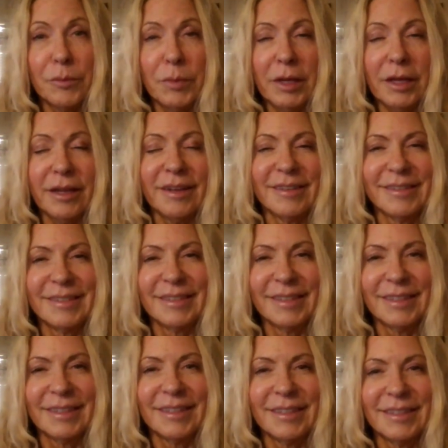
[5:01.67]
all those dragons.
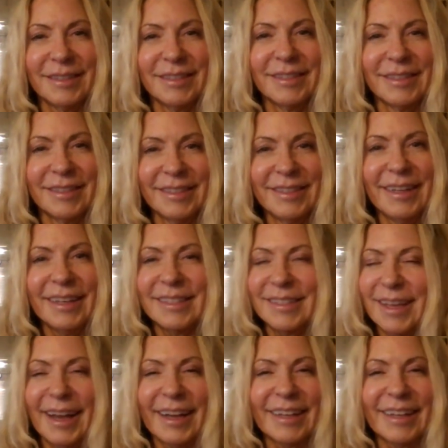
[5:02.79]
Slay all those dragons.